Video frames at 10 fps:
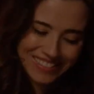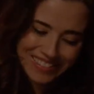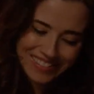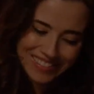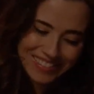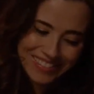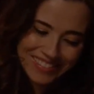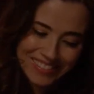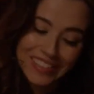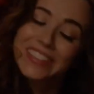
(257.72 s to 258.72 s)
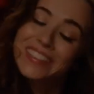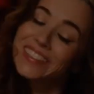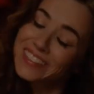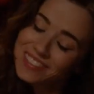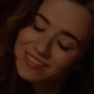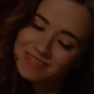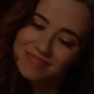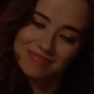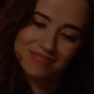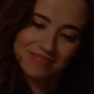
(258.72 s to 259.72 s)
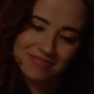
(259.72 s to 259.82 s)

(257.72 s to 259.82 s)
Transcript: but seriously, you should have seen Nick's